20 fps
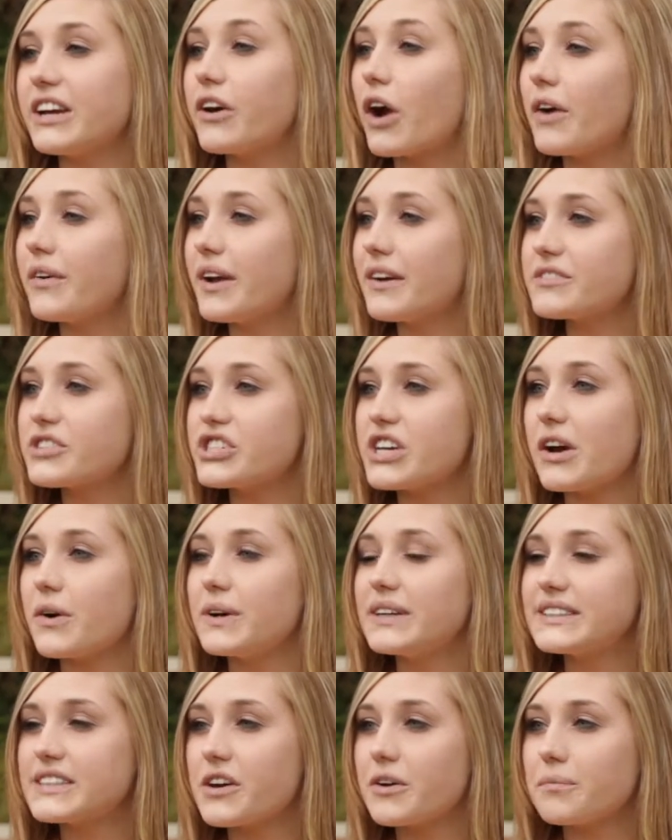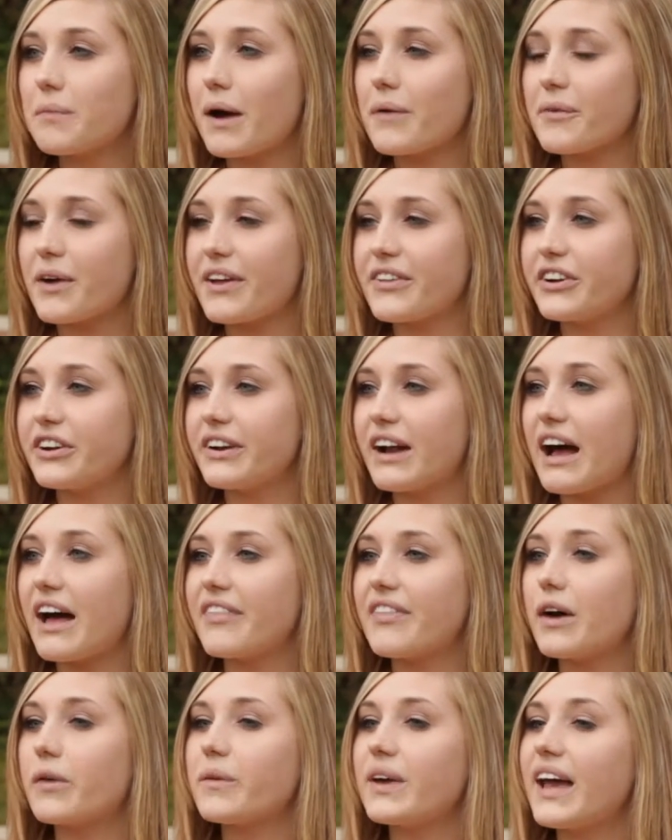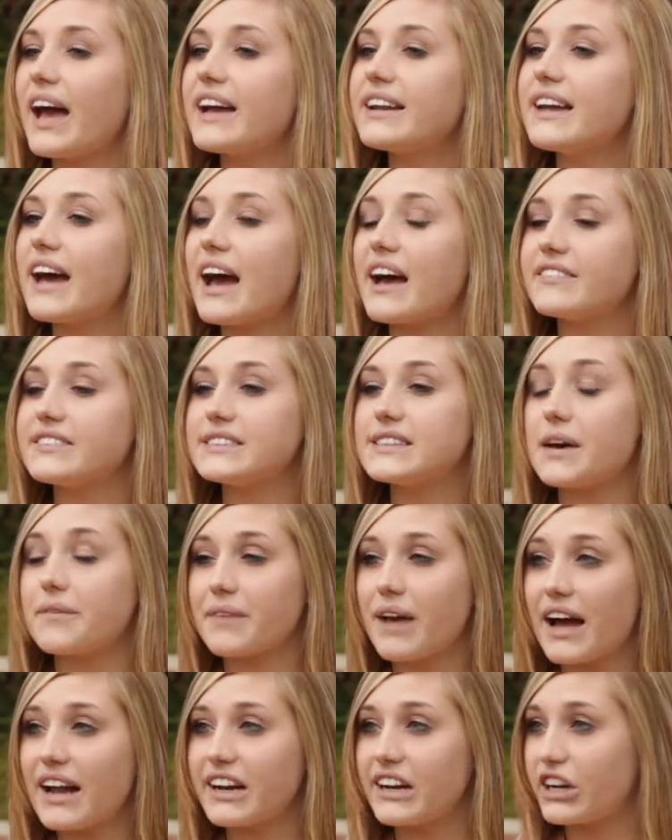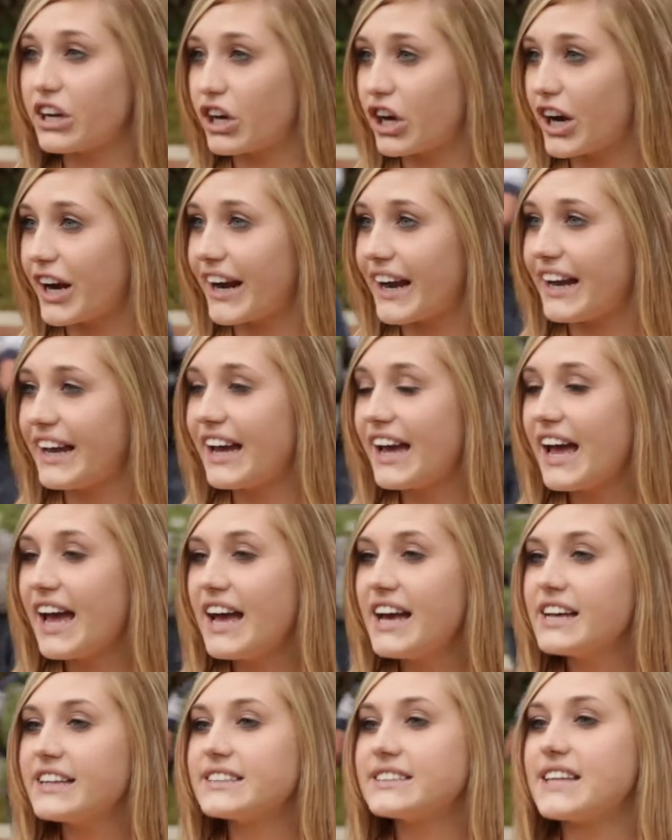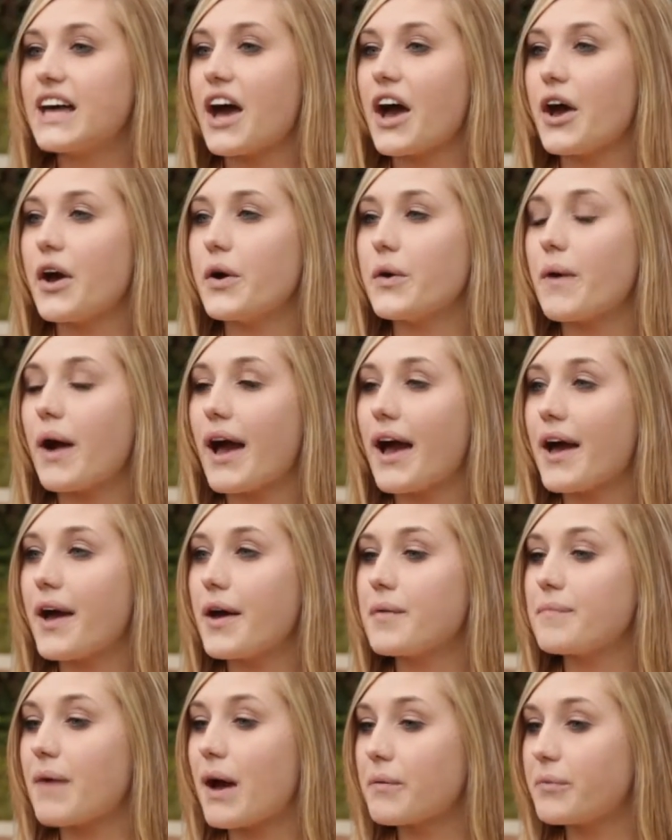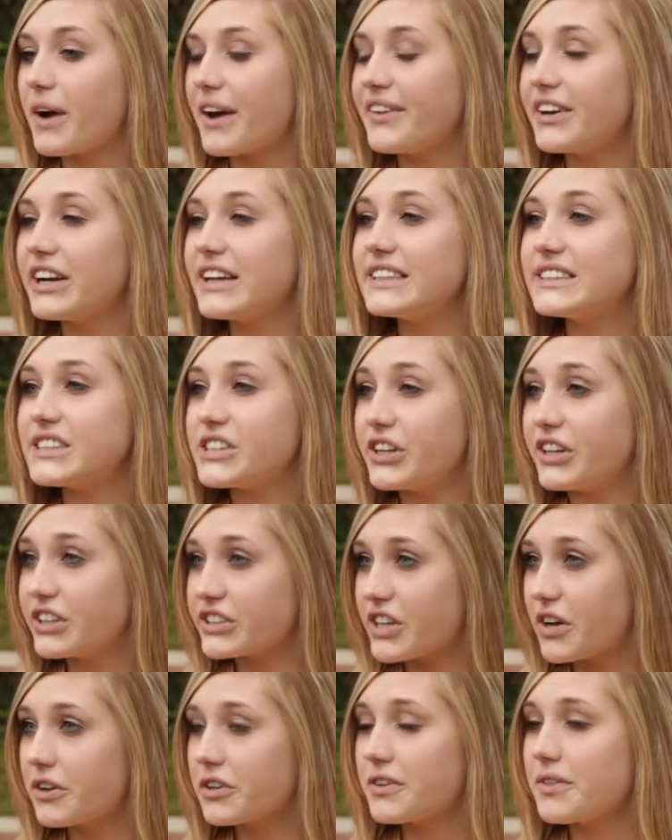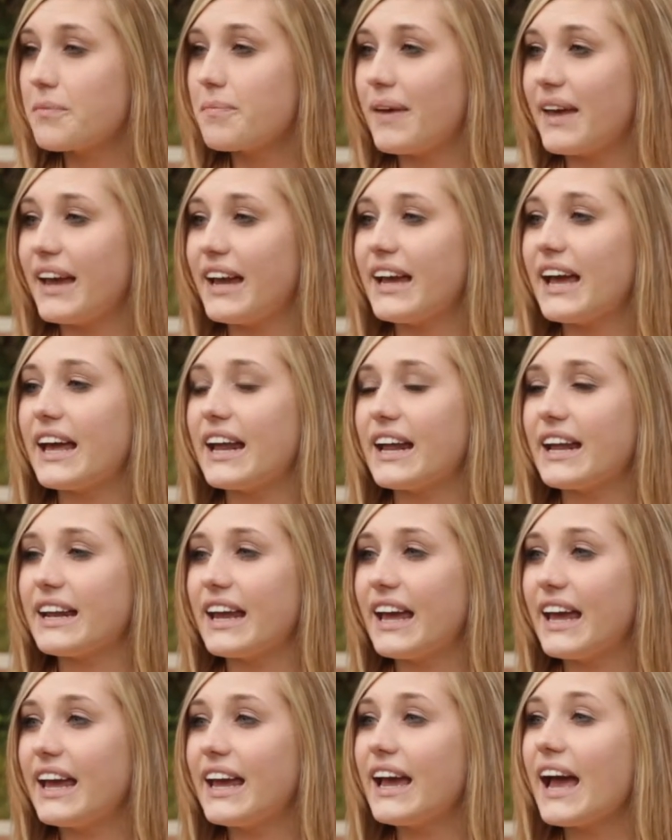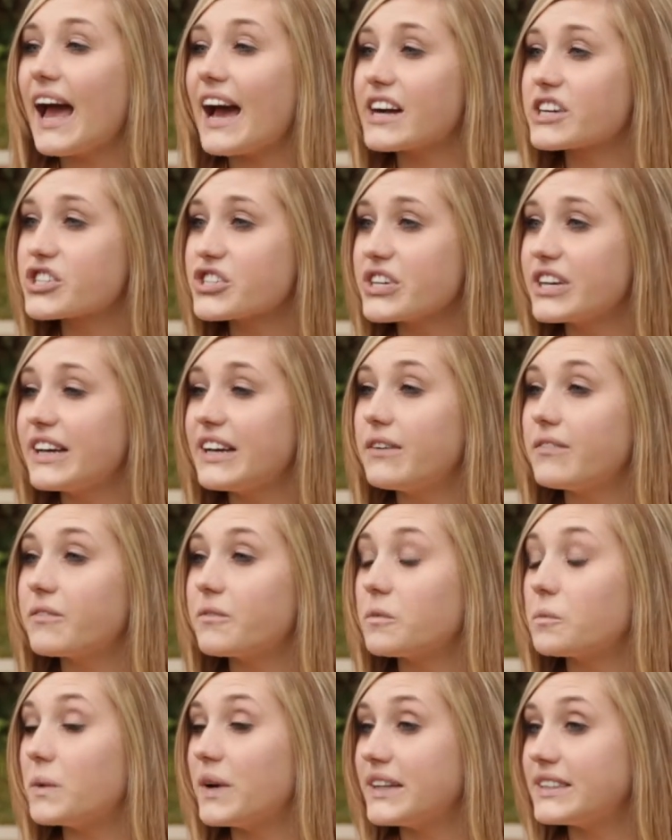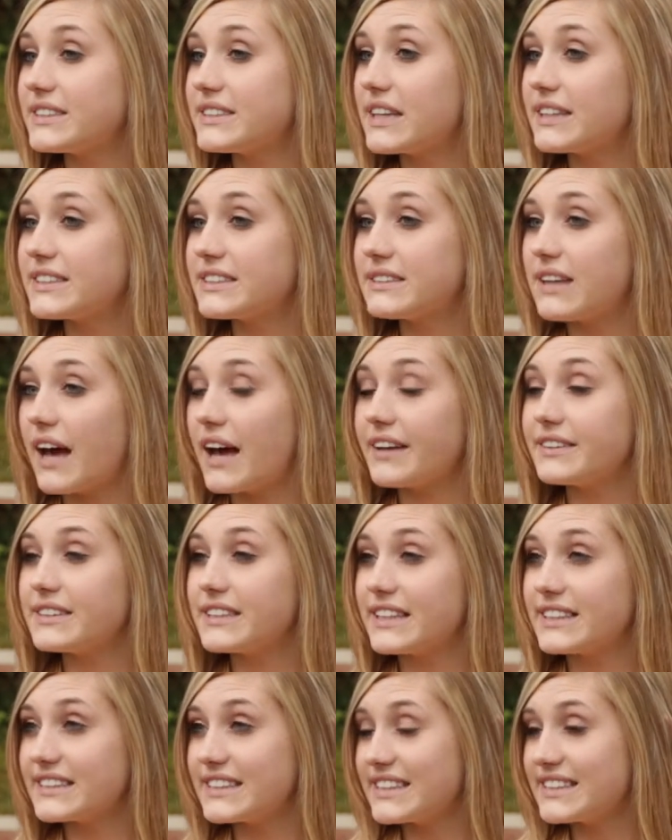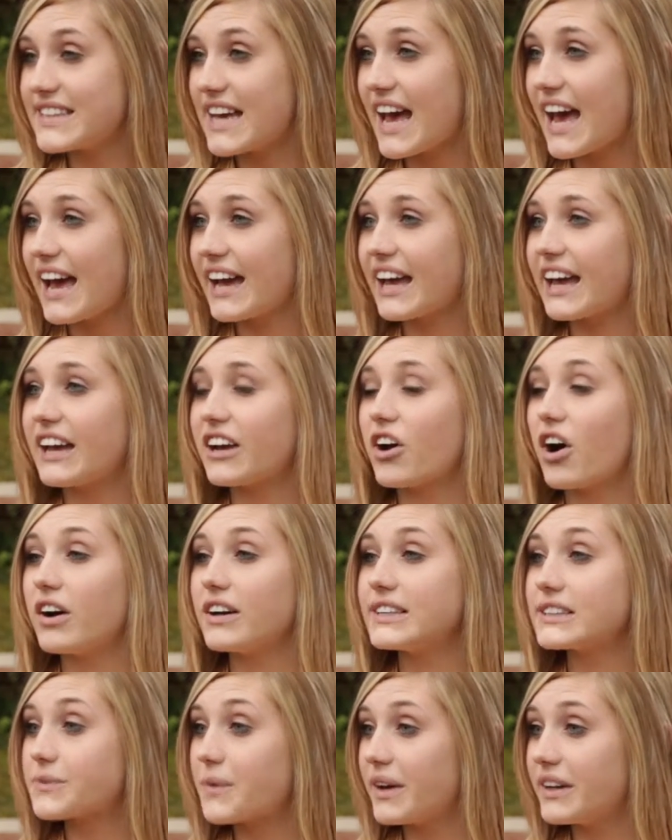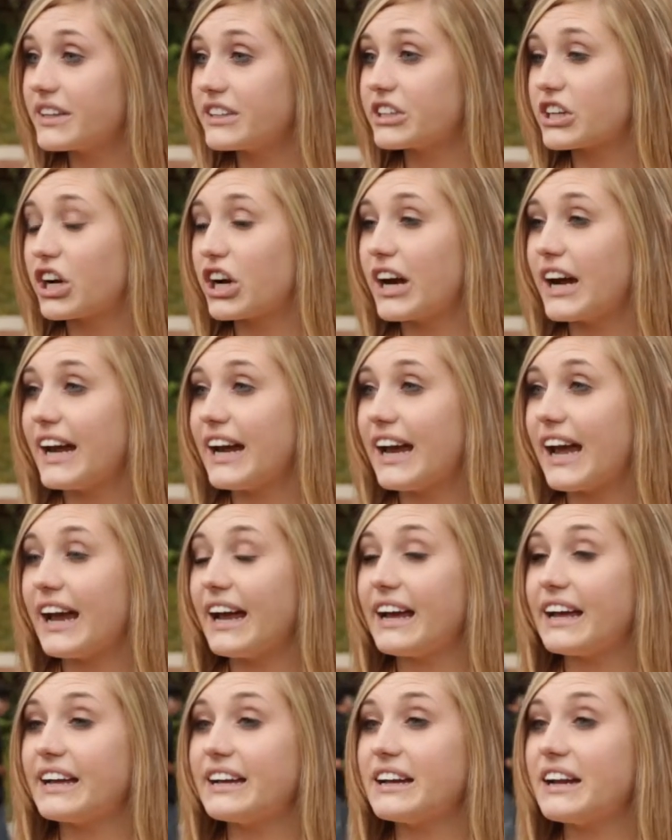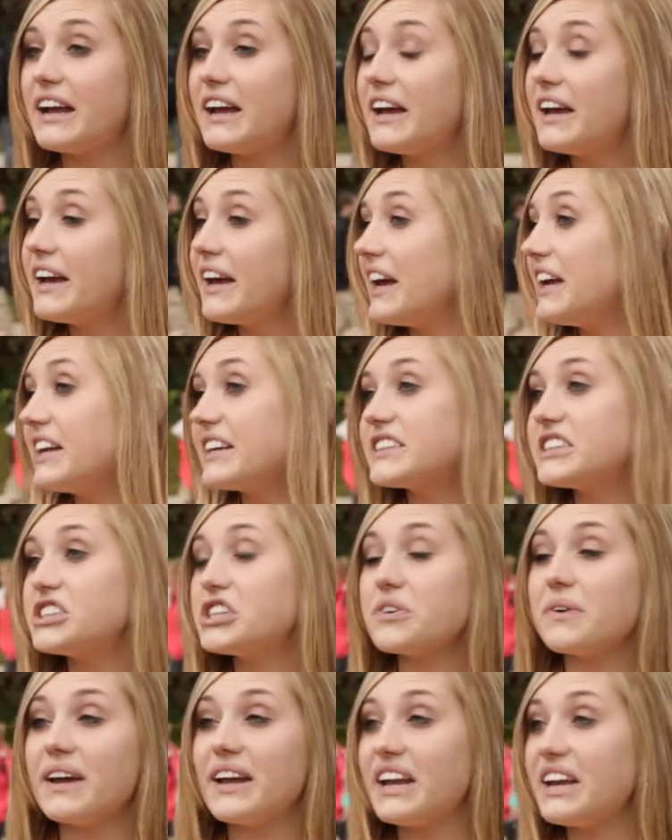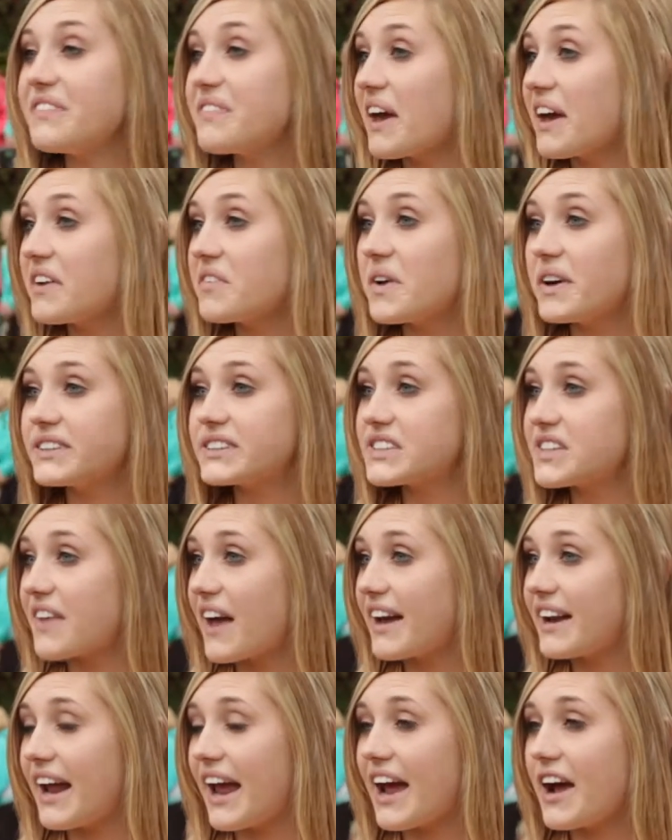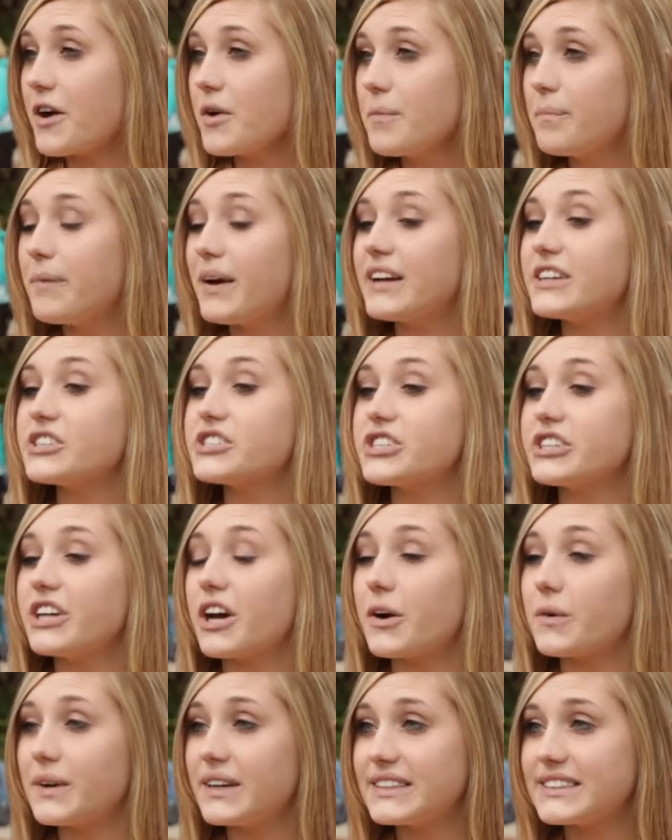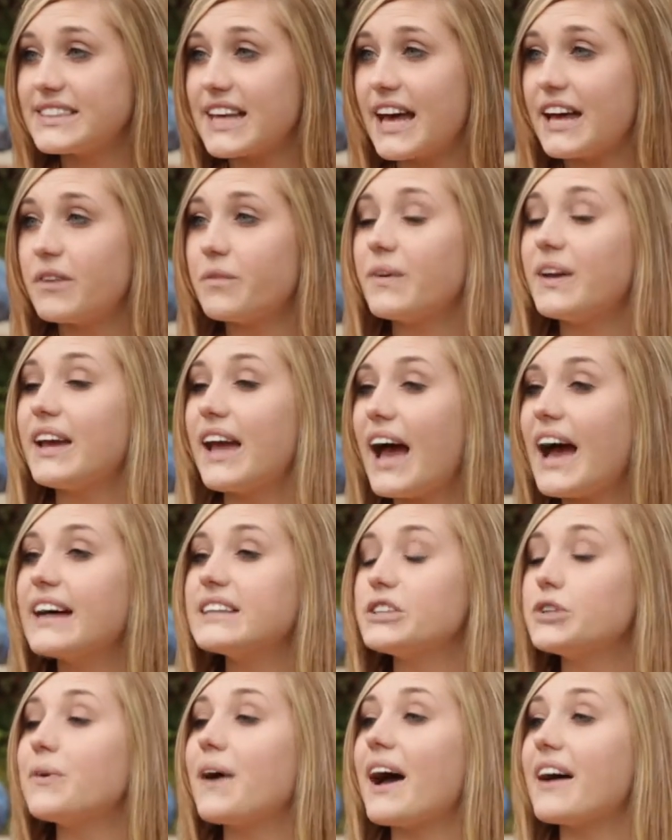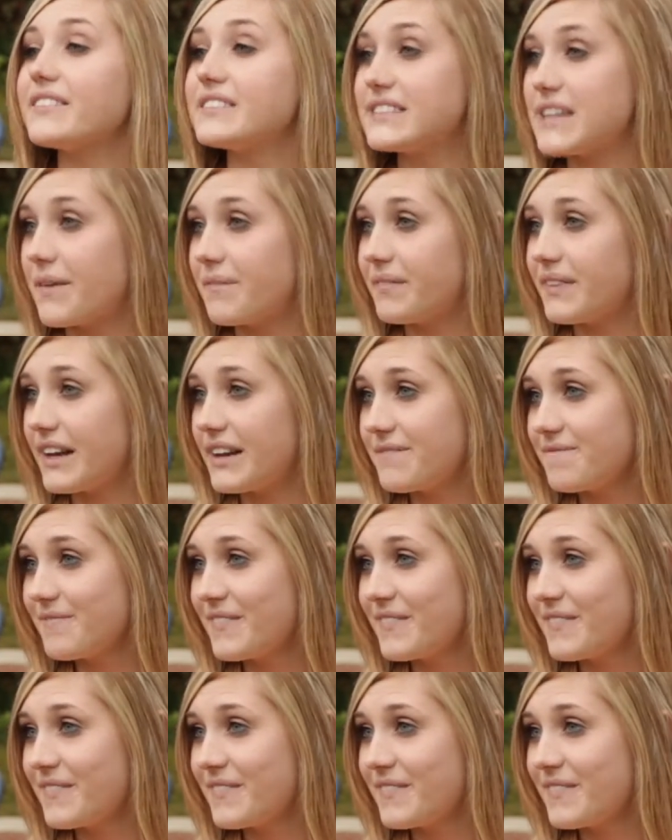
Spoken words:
growing up, she always told my brother and I that we had to have some kind of degree. So my brother, he's 2 years older than me, and he actually went to Tennessee Tech and got his welding degree, and he doesn't do anything close to that now, but she always said we had to have something.